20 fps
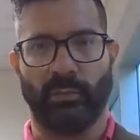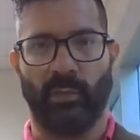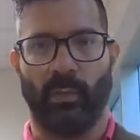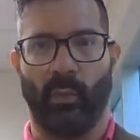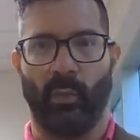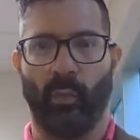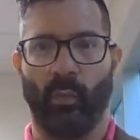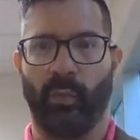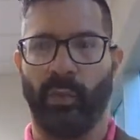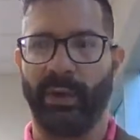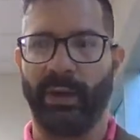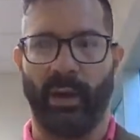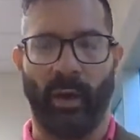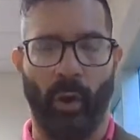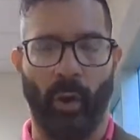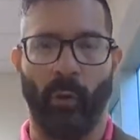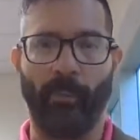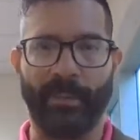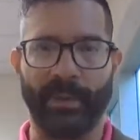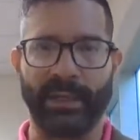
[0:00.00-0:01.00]
we're
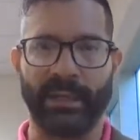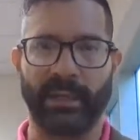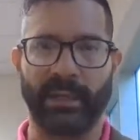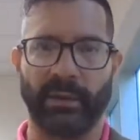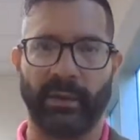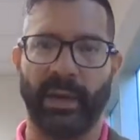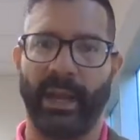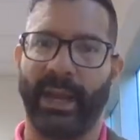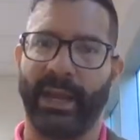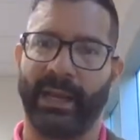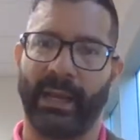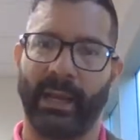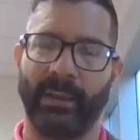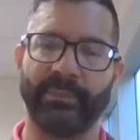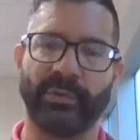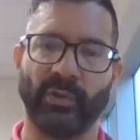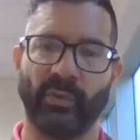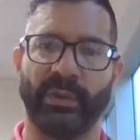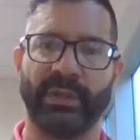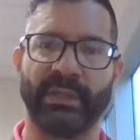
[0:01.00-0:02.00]
open here and I'm
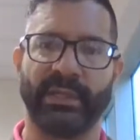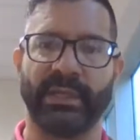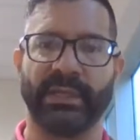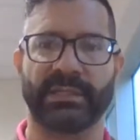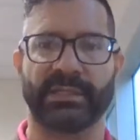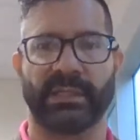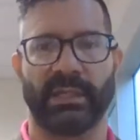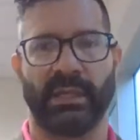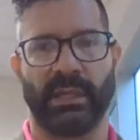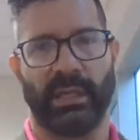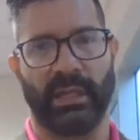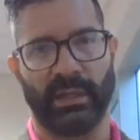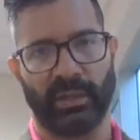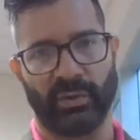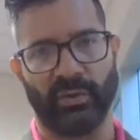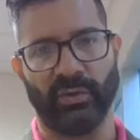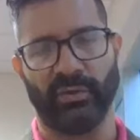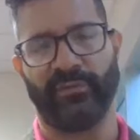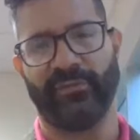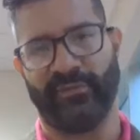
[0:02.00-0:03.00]
doing this in
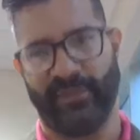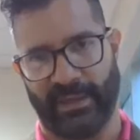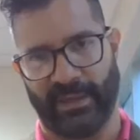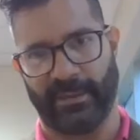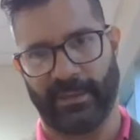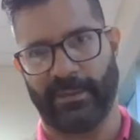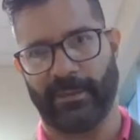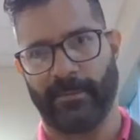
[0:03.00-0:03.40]
good faith.